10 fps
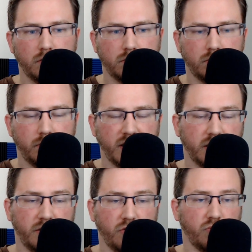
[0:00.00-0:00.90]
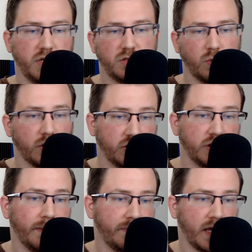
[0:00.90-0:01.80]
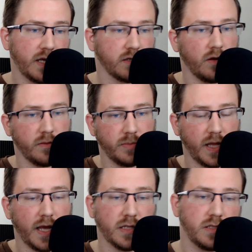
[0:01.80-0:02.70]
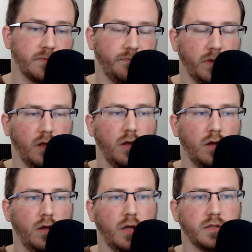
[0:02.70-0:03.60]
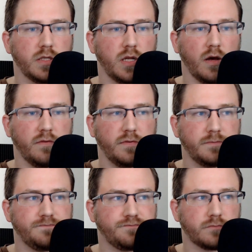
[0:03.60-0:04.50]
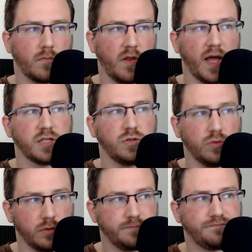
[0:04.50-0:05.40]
basically the resource ship that has all the plants and stuff. That's cool.